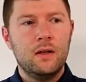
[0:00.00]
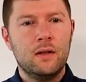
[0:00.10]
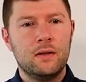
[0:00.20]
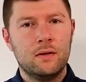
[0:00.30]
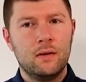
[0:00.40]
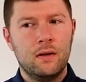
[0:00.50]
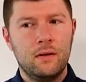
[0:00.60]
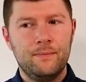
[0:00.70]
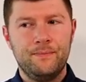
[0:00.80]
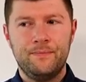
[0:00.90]
There's
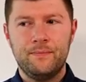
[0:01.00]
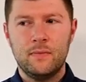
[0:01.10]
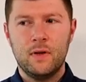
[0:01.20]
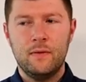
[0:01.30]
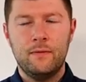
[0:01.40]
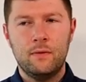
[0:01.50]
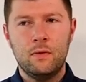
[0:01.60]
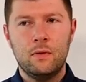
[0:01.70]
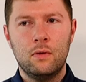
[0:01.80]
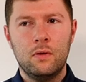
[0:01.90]

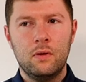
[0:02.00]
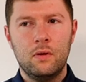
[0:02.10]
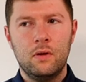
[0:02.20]
for